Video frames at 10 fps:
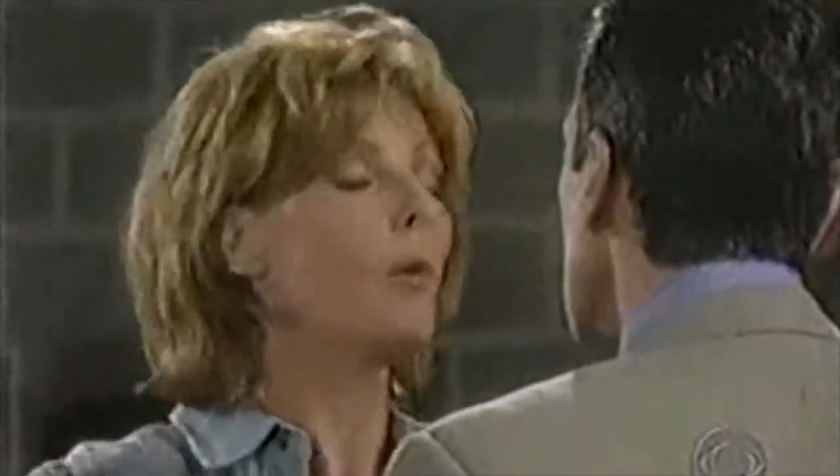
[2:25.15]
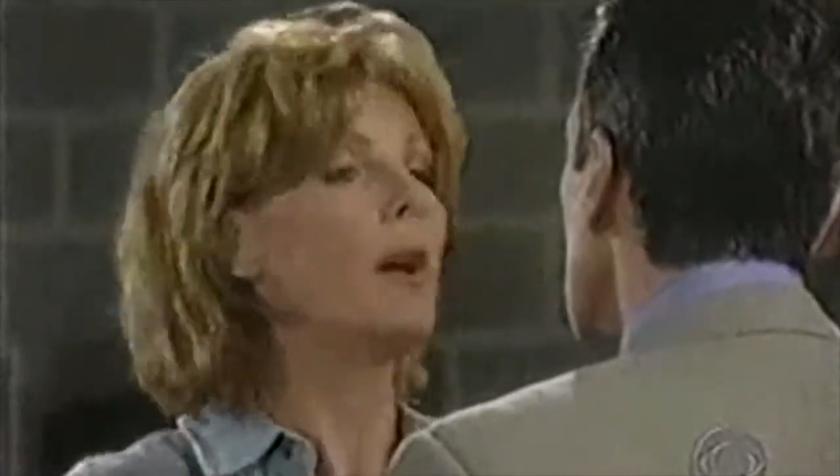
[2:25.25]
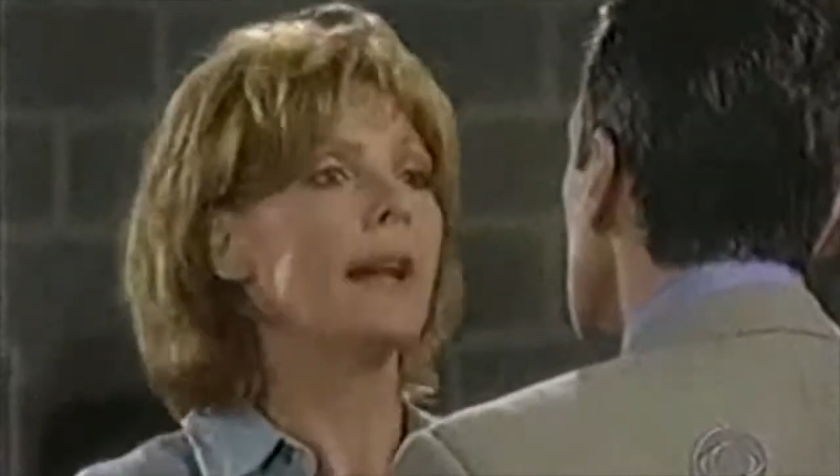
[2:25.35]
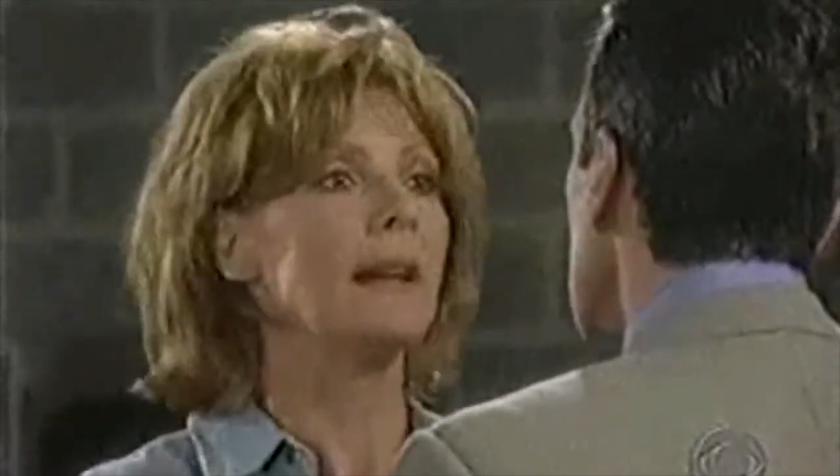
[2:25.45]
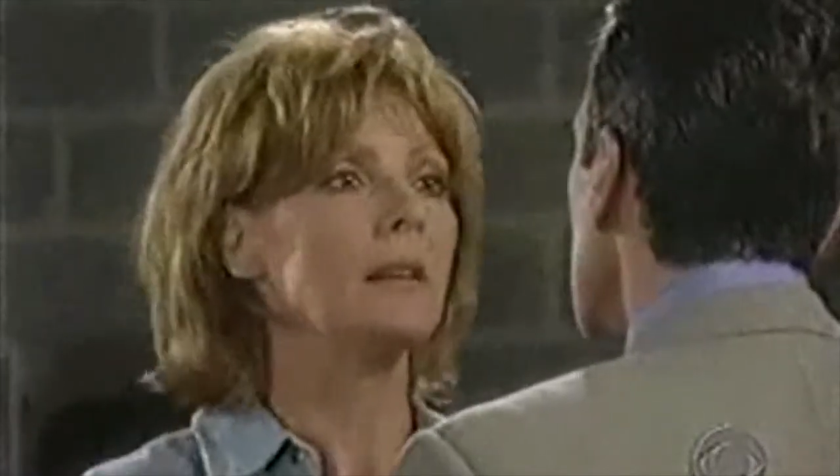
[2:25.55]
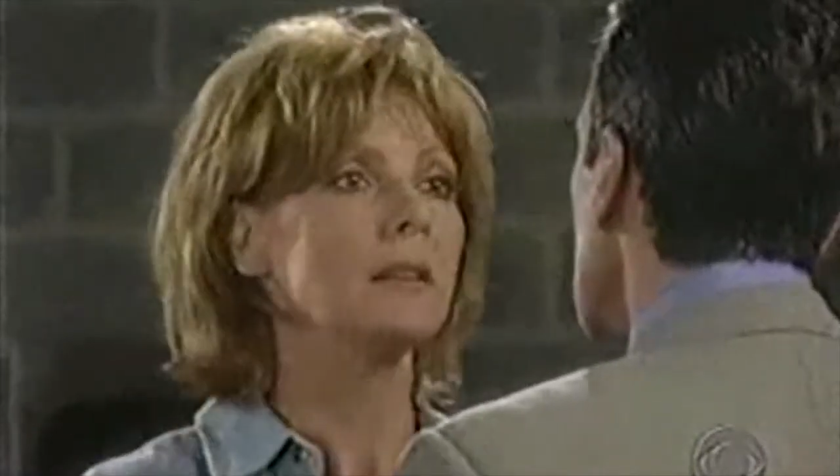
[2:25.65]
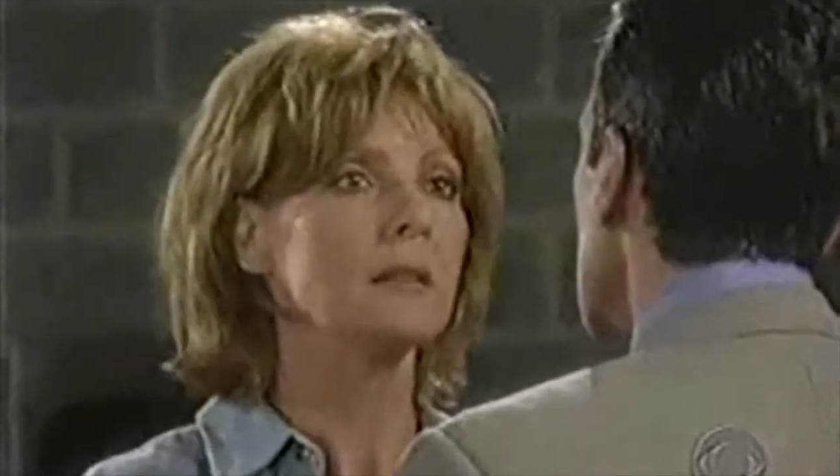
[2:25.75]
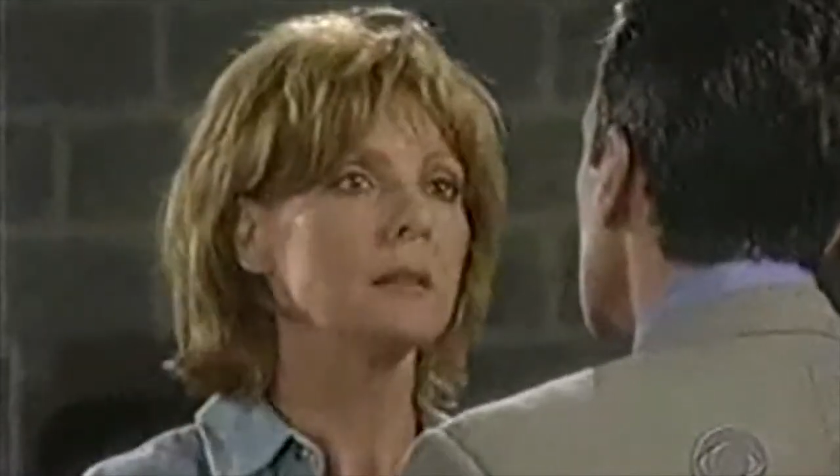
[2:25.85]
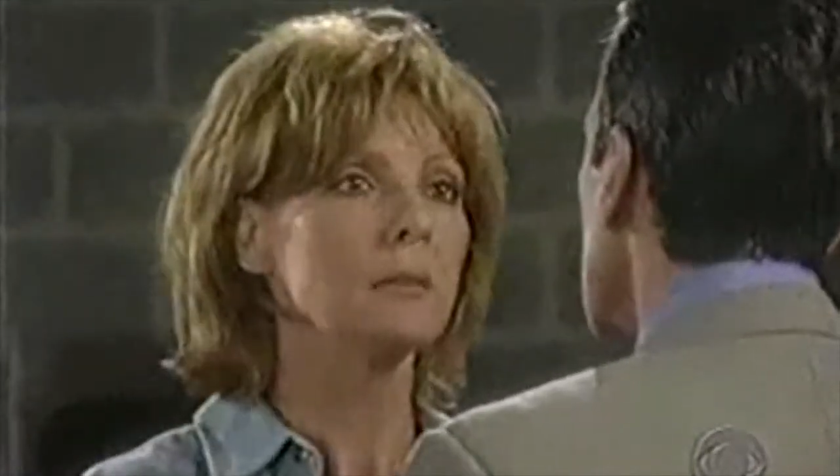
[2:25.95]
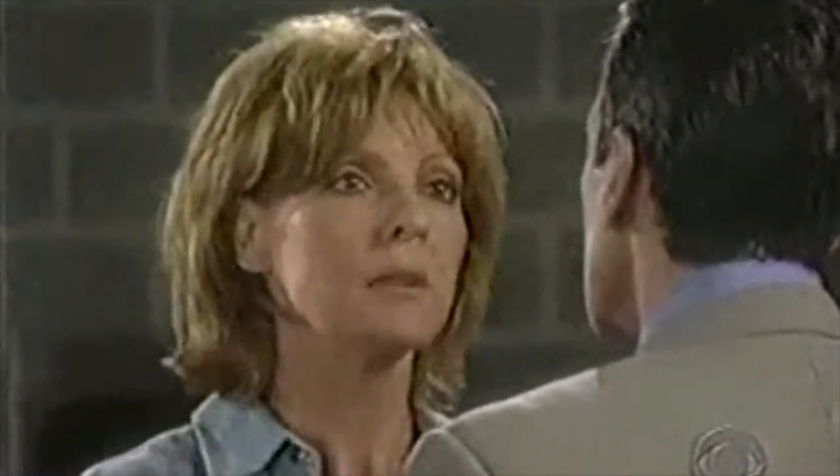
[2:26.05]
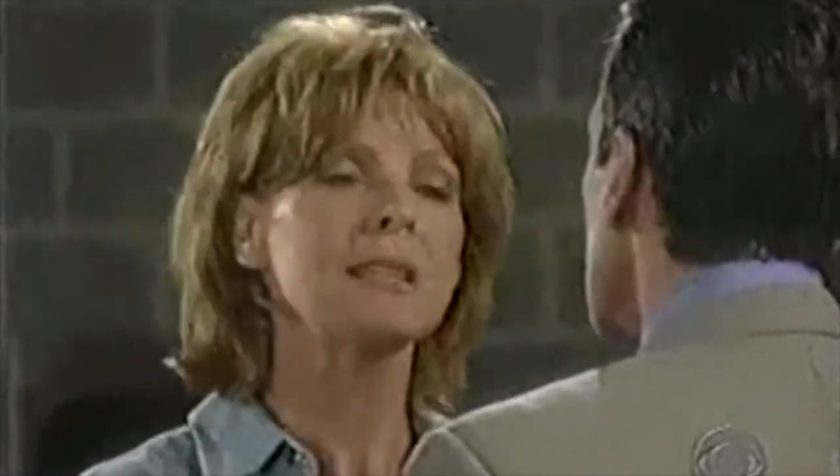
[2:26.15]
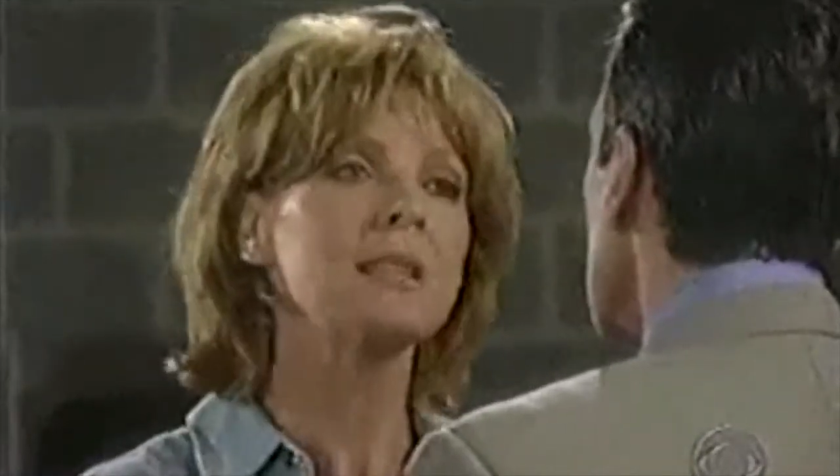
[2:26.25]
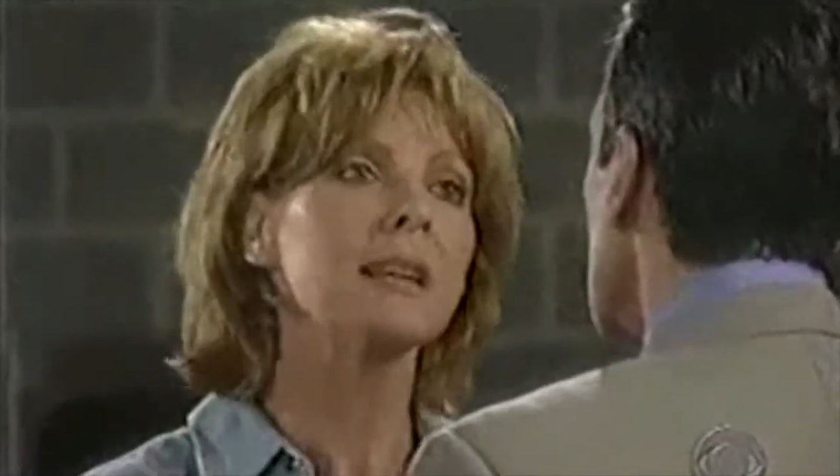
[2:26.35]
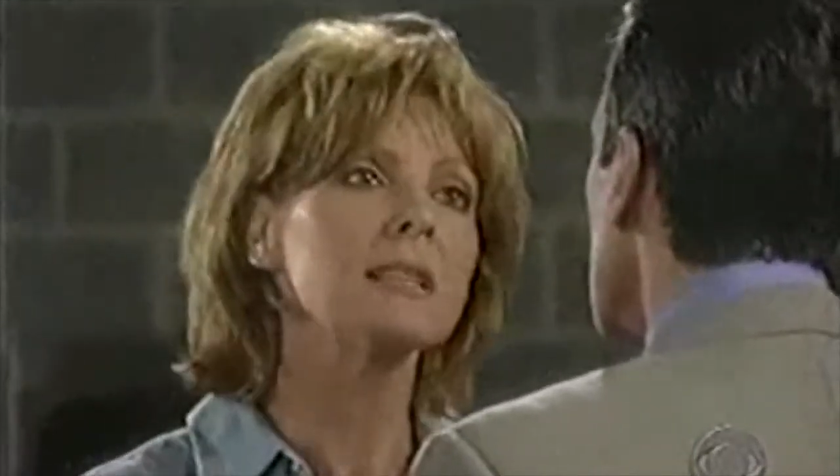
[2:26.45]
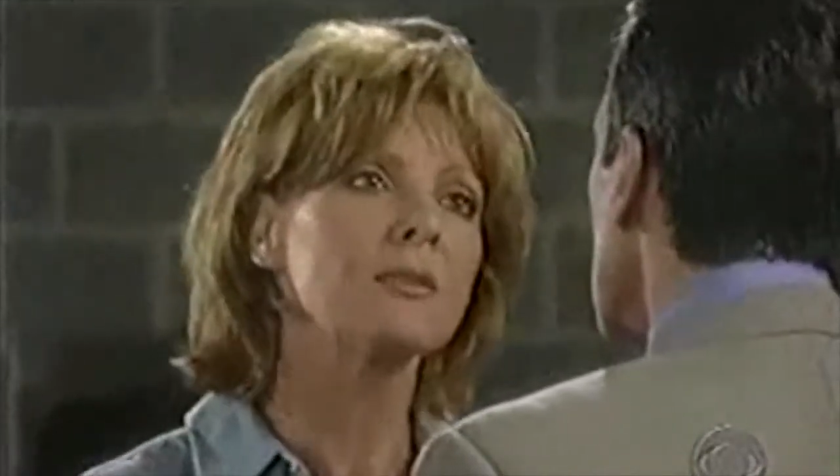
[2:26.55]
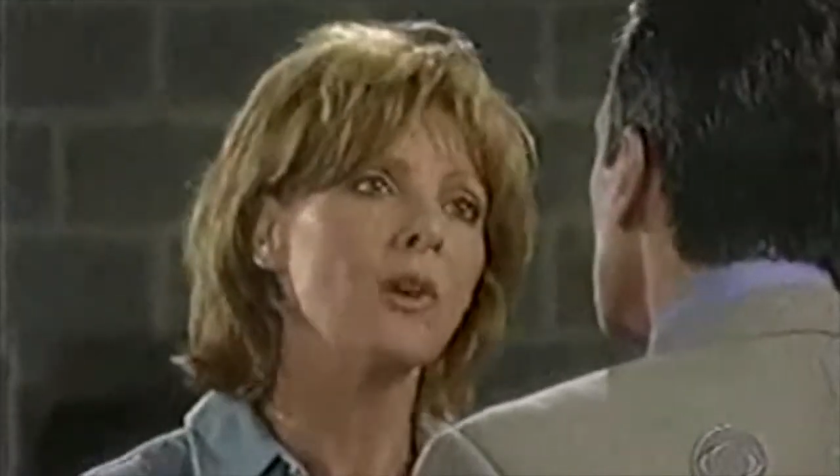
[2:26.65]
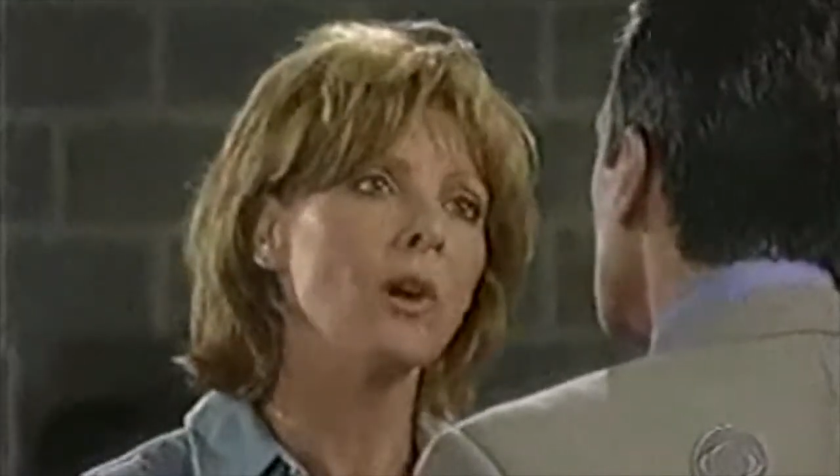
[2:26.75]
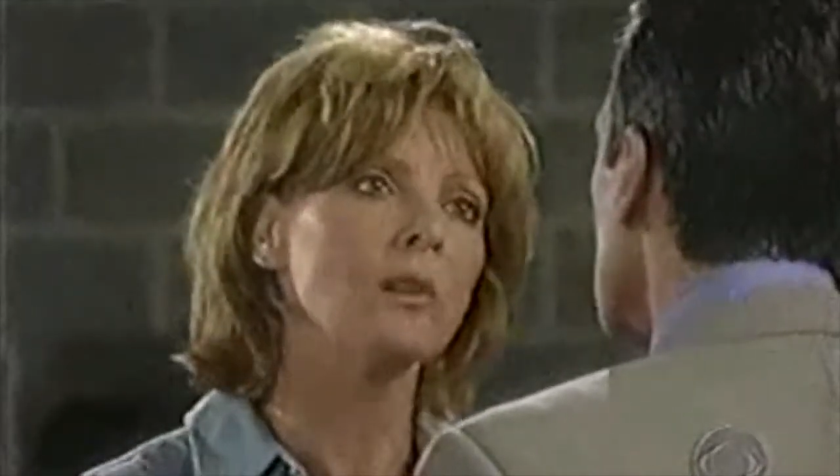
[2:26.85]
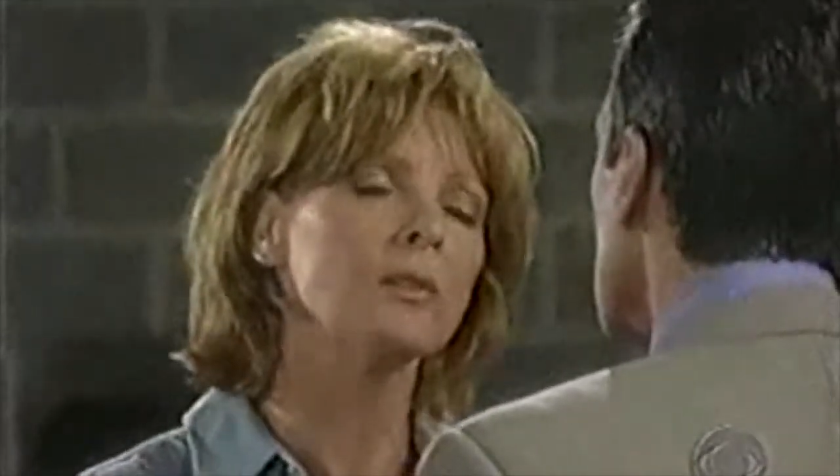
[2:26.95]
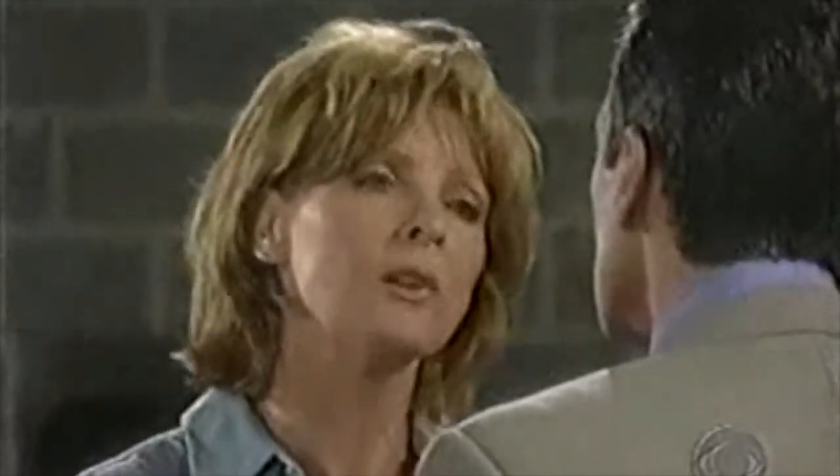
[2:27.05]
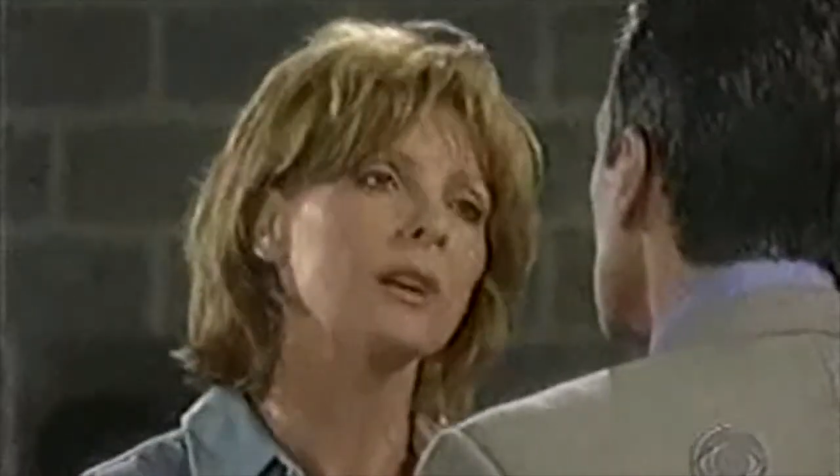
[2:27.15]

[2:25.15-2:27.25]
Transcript: All right, but it's not his fault.